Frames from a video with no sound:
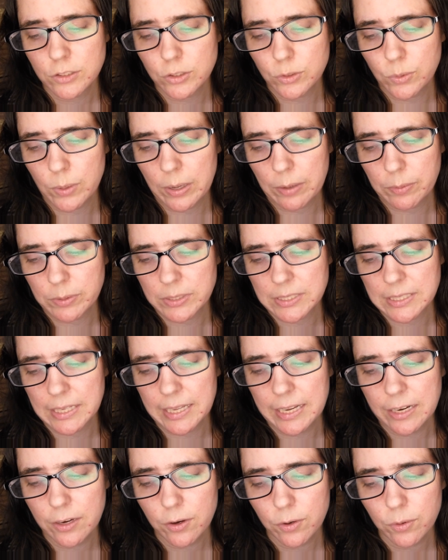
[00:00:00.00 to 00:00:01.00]
2 hours
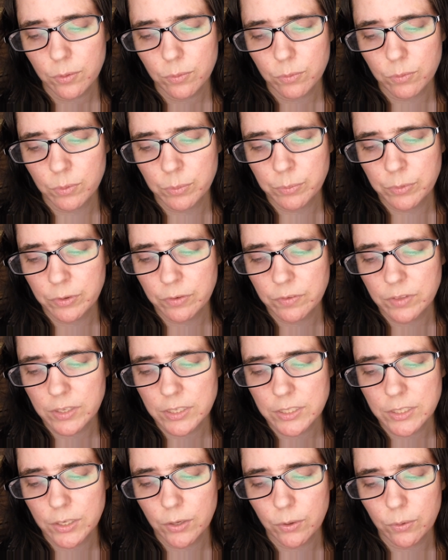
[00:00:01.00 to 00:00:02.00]
later, remove
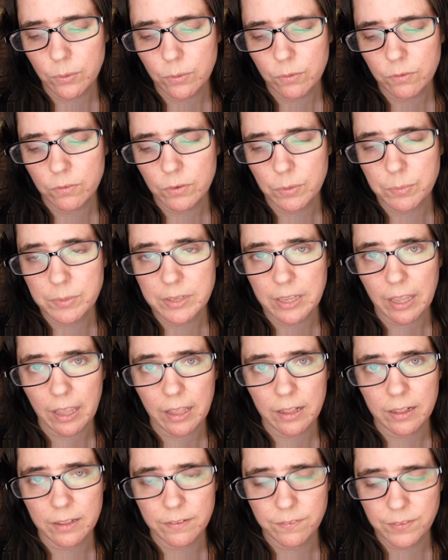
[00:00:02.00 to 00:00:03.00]
the dough from the
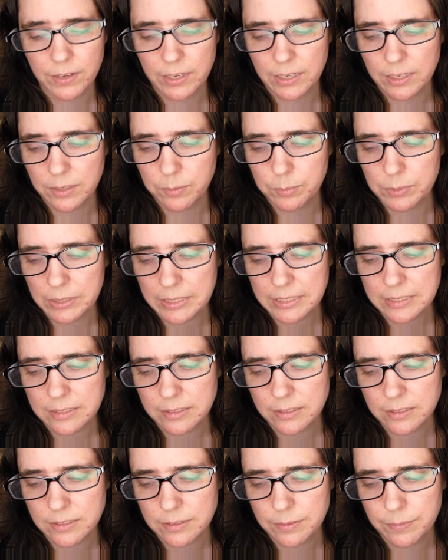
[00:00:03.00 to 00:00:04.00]
elevated
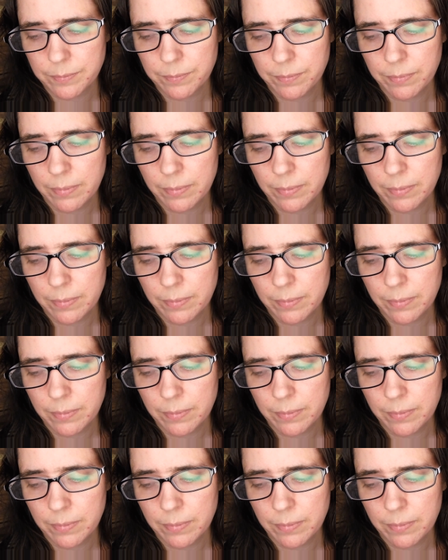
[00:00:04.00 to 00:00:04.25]
place.